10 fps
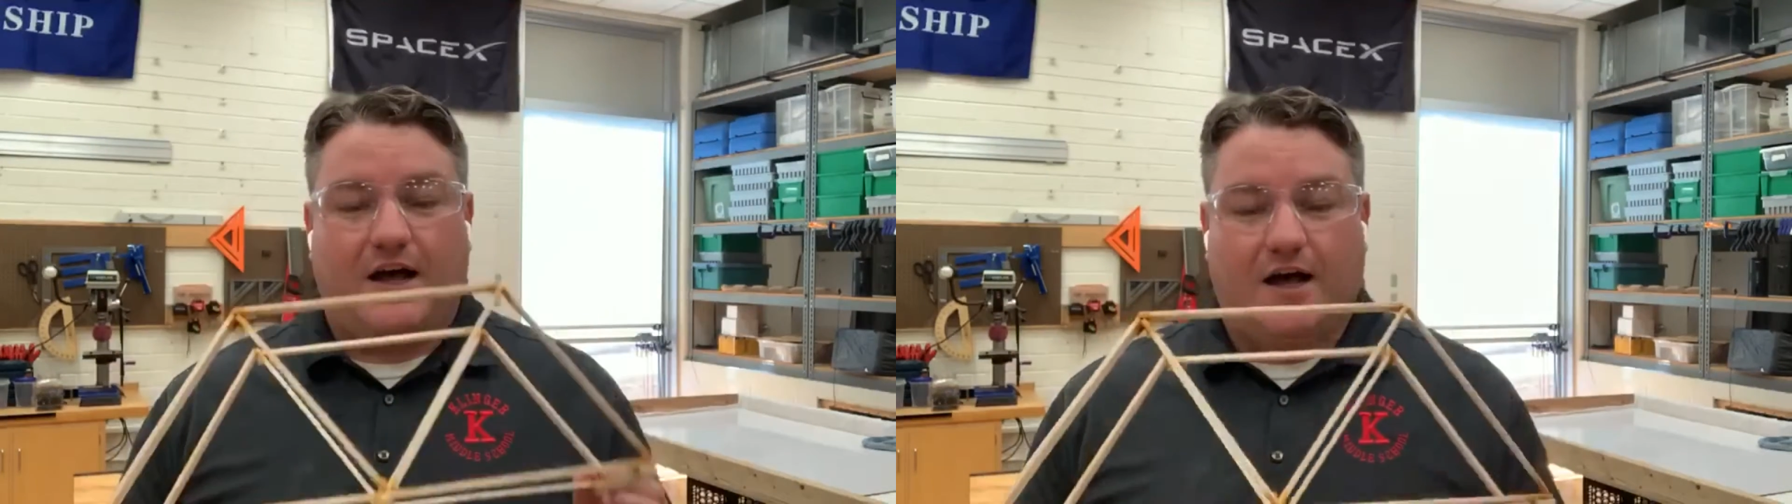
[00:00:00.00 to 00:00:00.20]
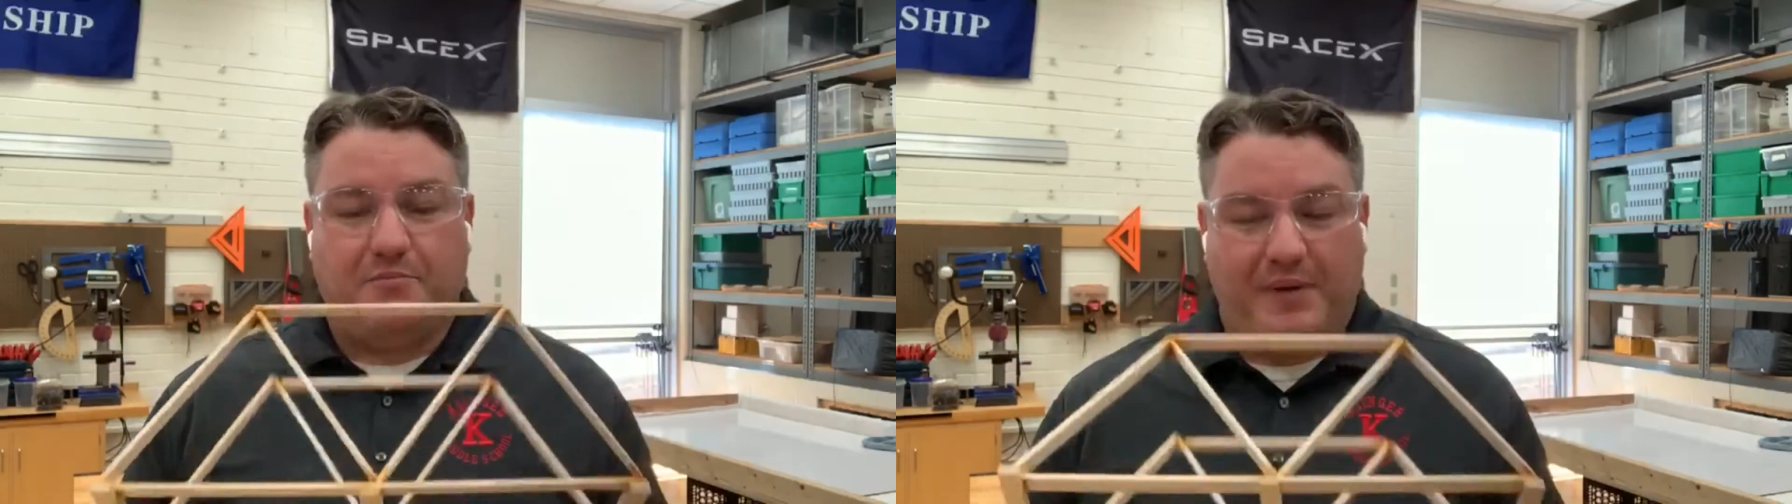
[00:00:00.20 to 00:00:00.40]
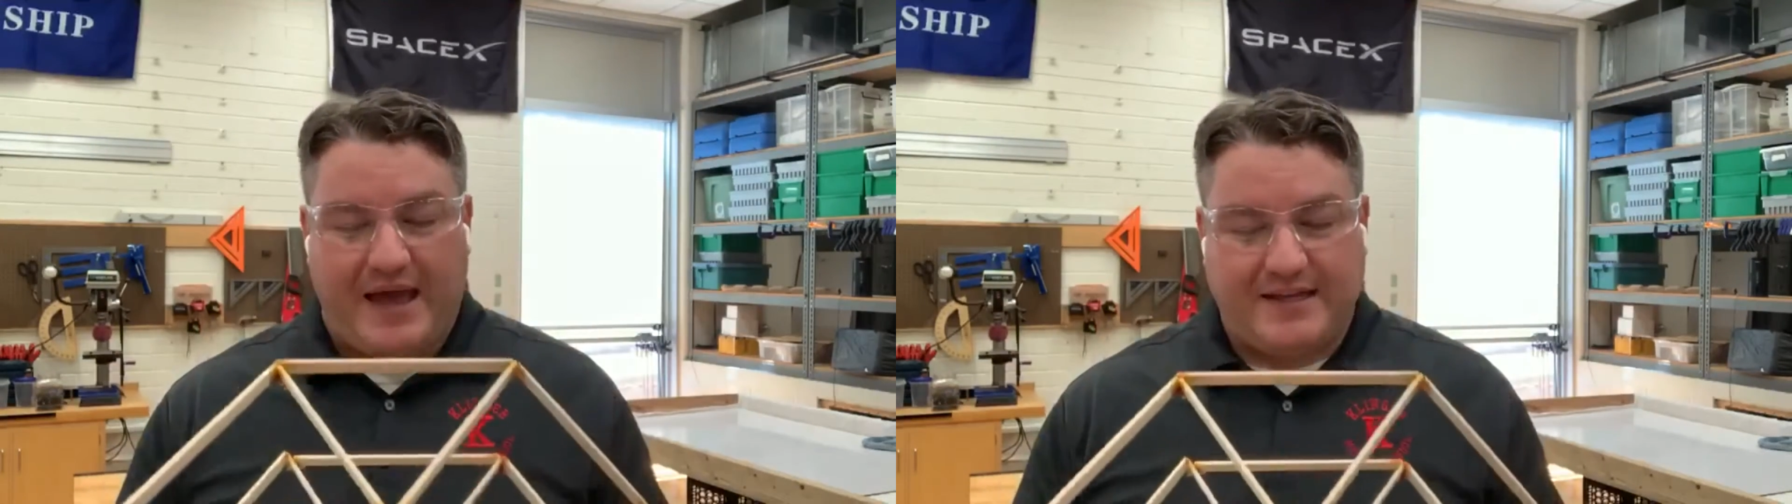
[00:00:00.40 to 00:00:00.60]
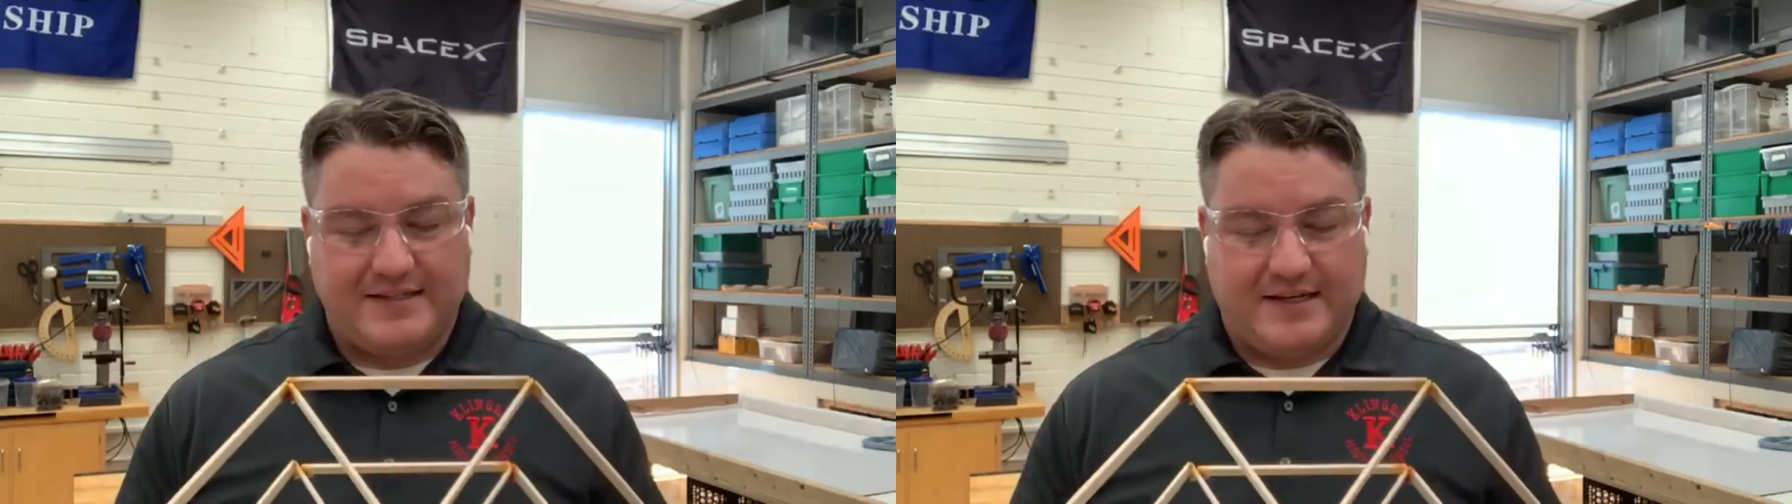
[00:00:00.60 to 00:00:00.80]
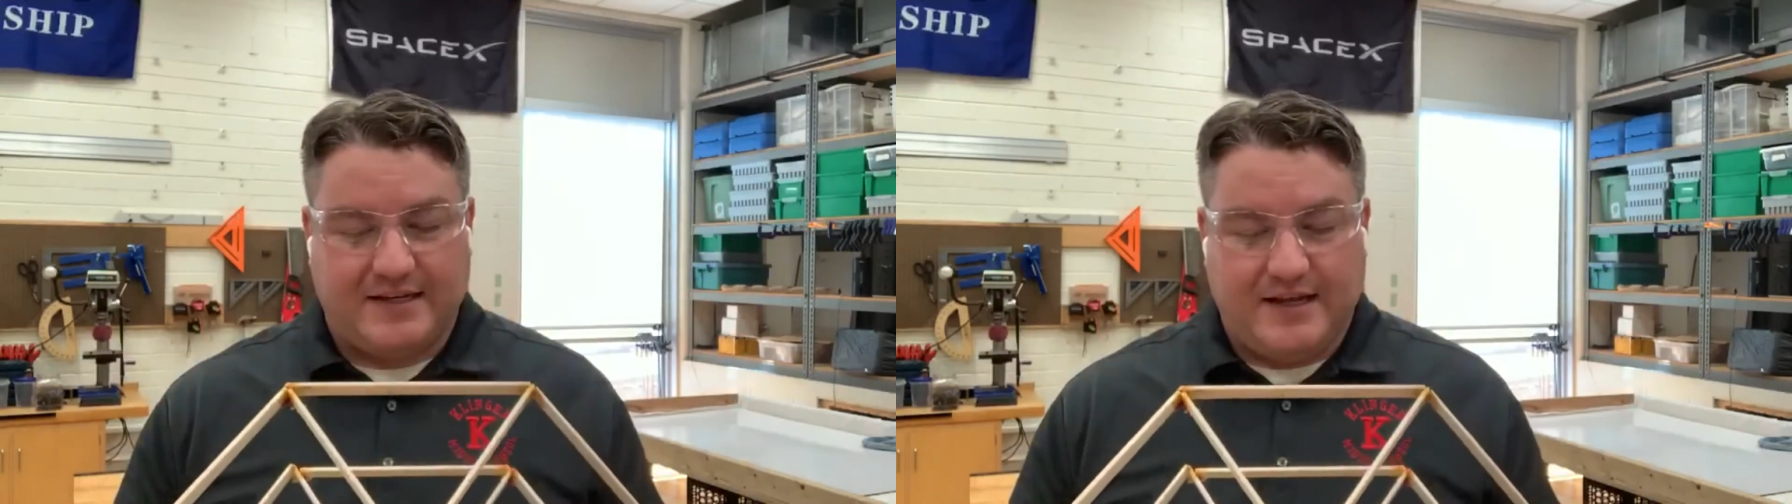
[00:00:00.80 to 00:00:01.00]

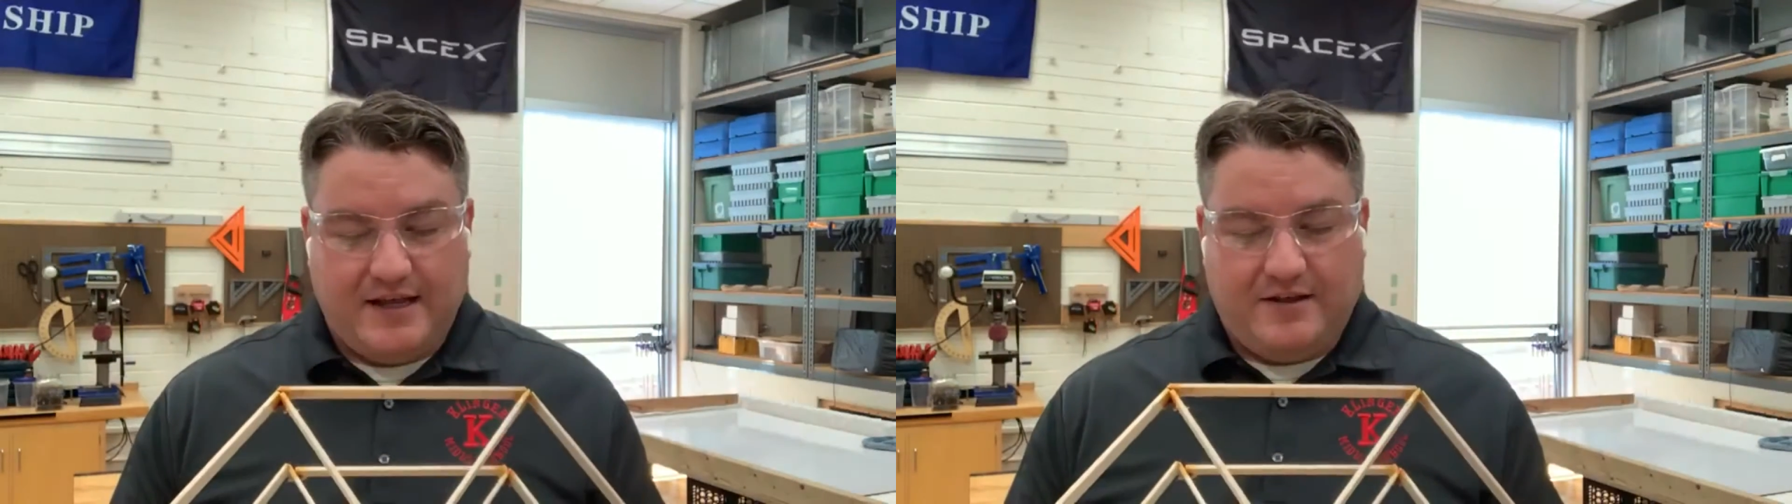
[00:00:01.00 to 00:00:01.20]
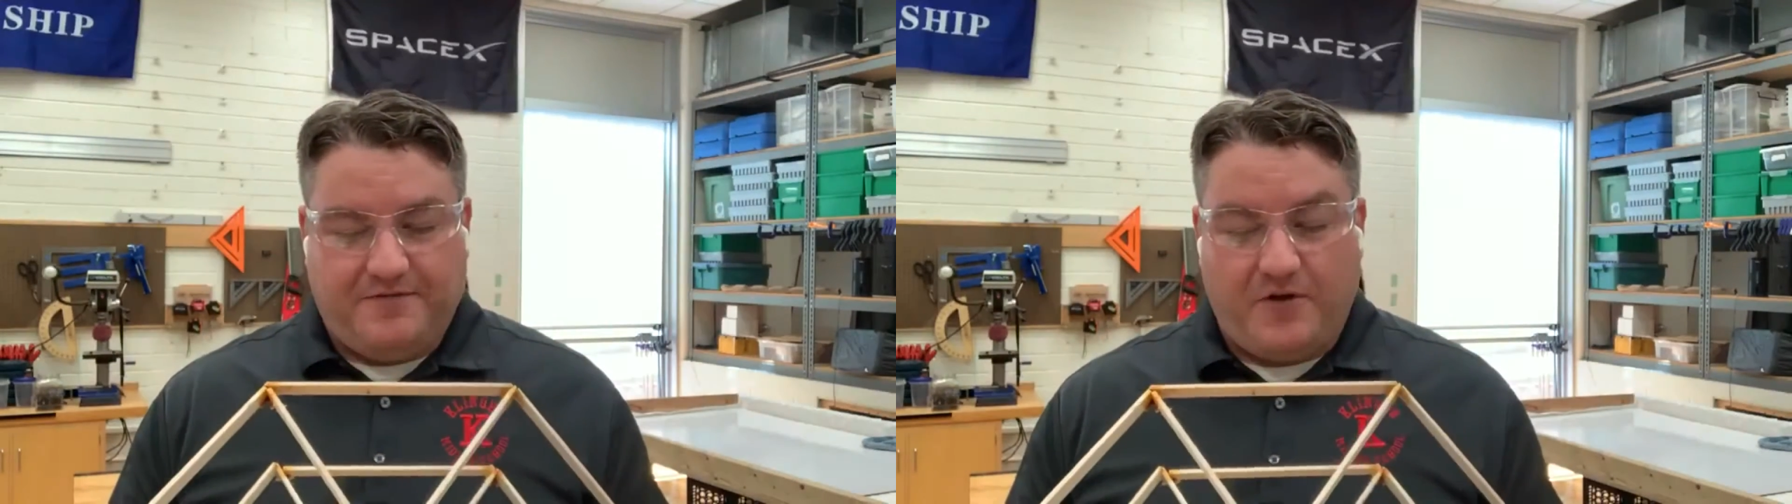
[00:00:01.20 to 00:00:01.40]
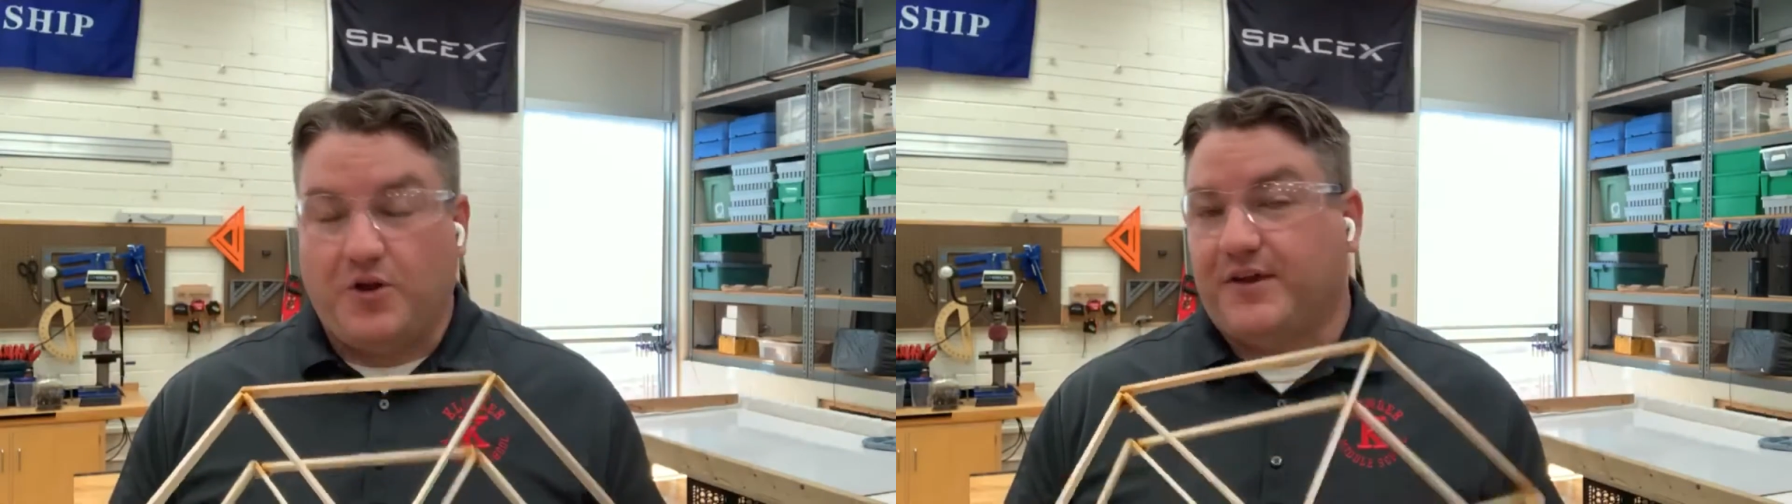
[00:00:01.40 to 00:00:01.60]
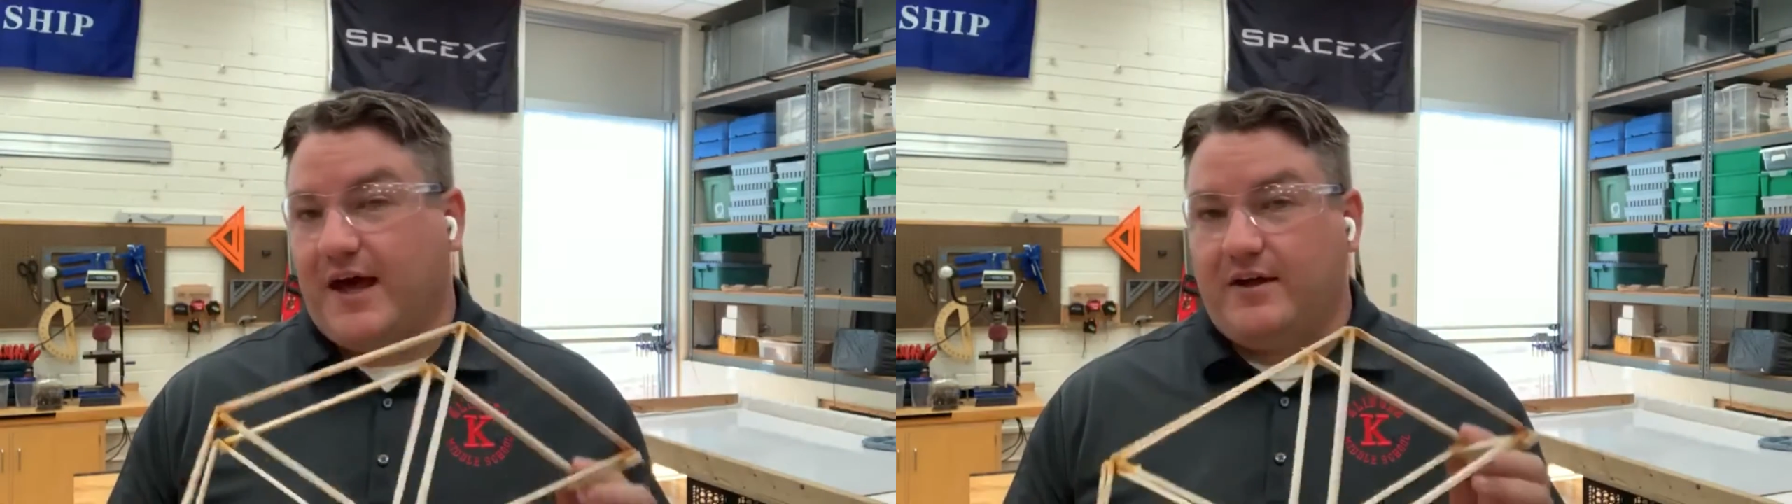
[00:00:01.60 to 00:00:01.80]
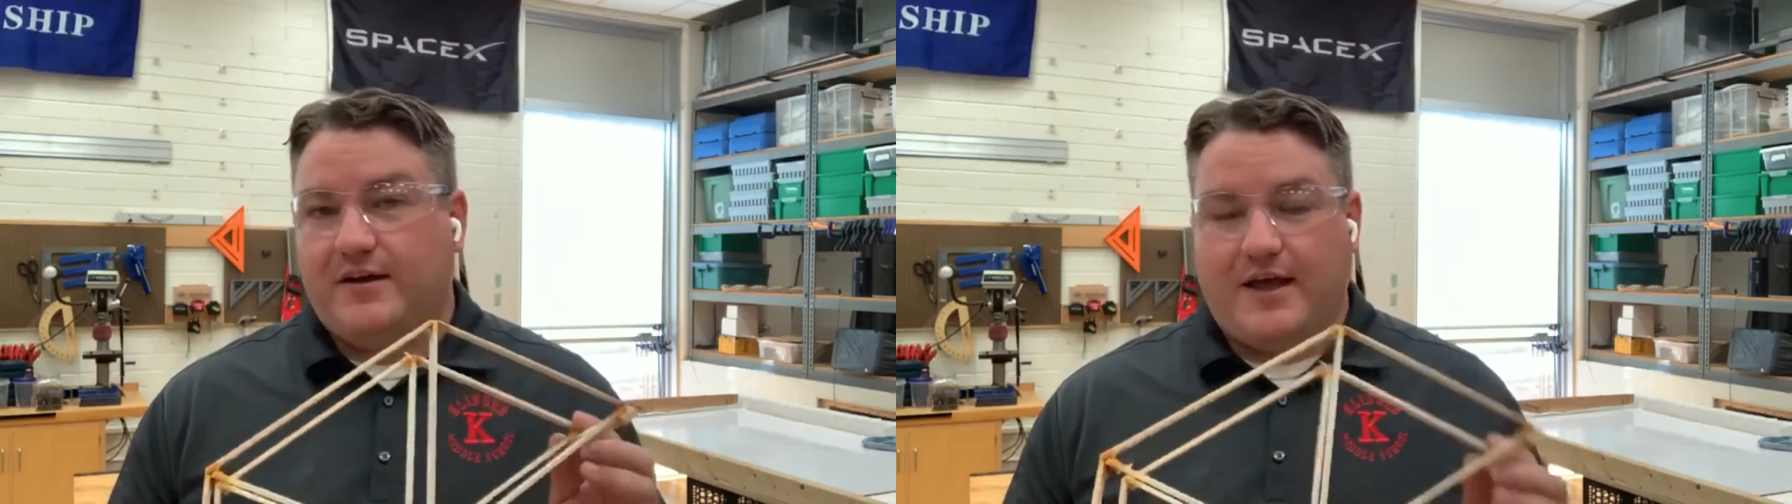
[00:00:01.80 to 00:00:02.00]
bend and fall
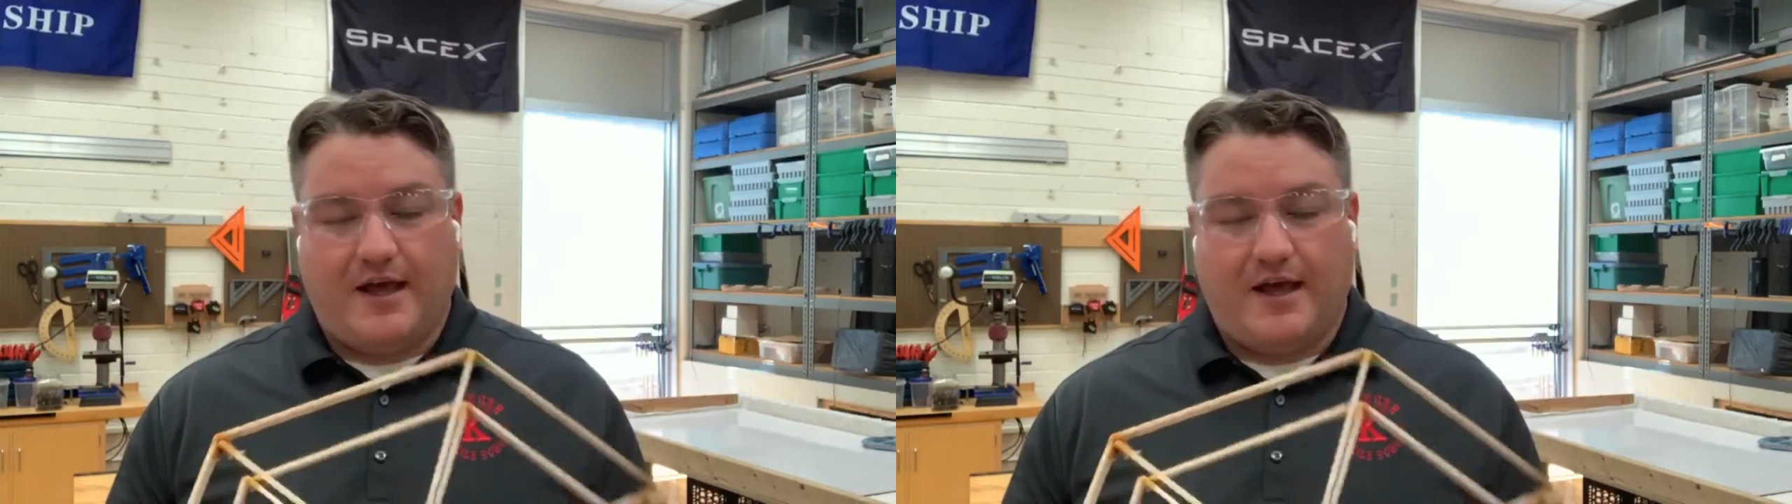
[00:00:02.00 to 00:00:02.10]
down,